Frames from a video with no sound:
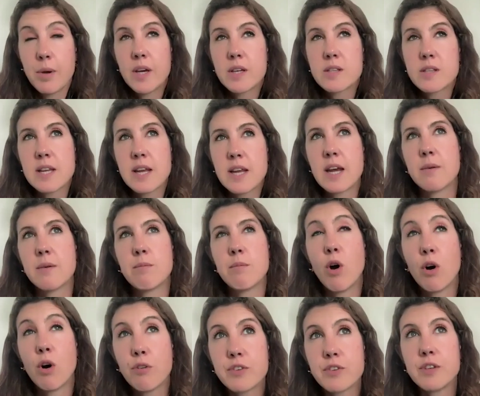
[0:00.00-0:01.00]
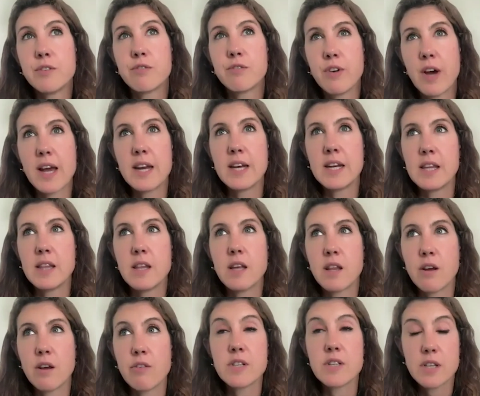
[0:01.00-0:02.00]
personally am often finding
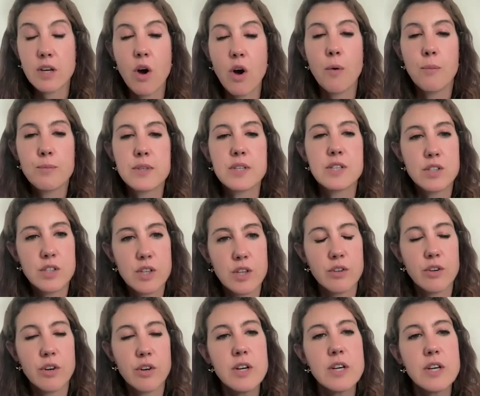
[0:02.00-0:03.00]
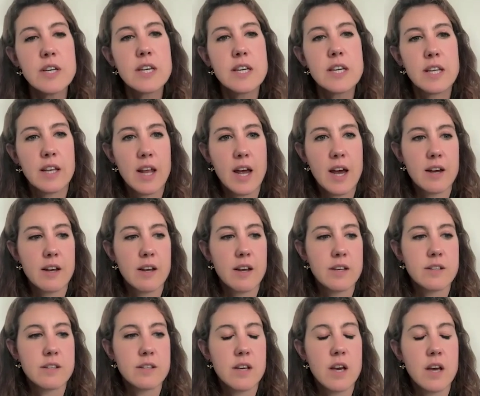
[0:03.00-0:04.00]
that there is a comms issue, that
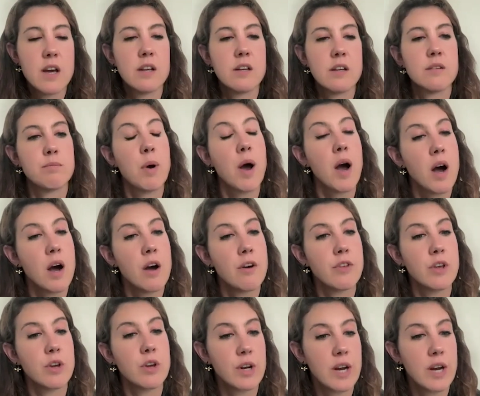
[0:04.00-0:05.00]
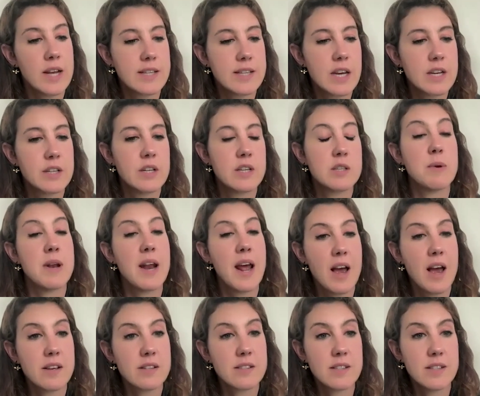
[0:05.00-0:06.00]
a certain part of the organisation has been
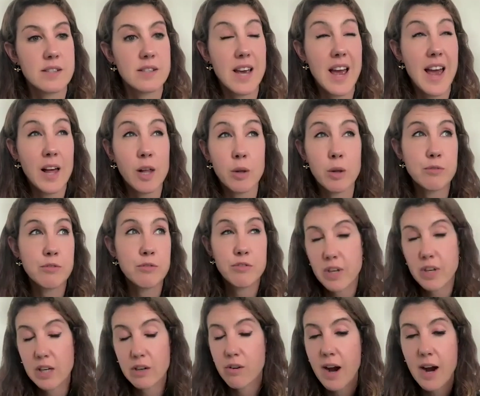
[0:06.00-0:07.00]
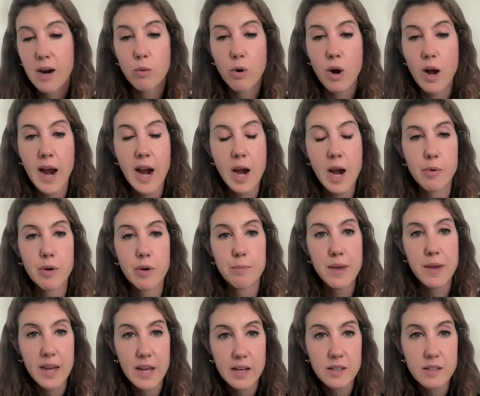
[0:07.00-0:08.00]
asked to help figure out what hybrid
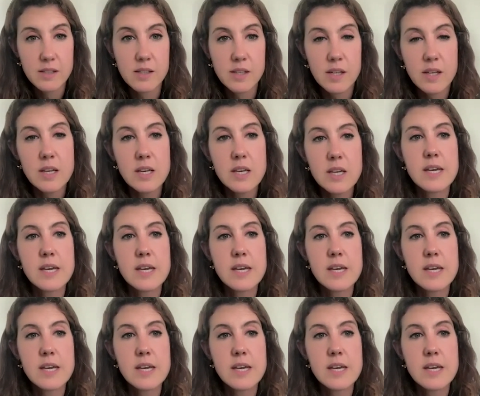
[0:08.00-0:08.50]
means,